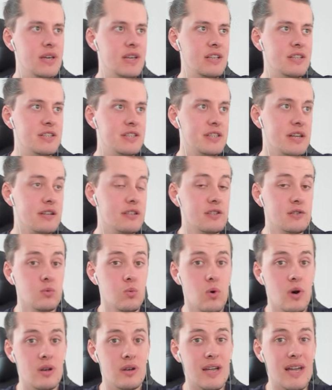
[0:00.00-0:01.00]
in sectors
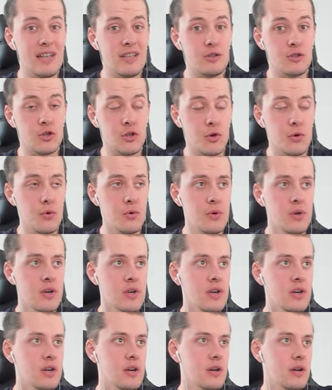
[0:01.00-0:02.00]
one and two.
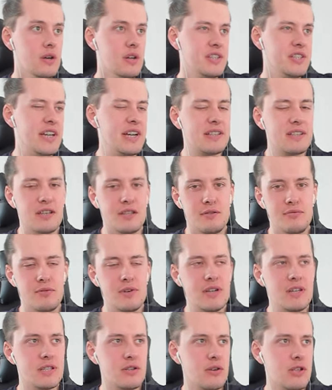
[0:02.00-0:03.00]
Sector
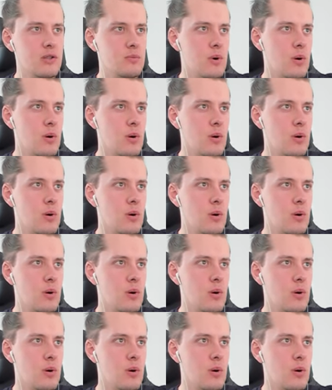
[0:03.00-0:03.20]
three is only the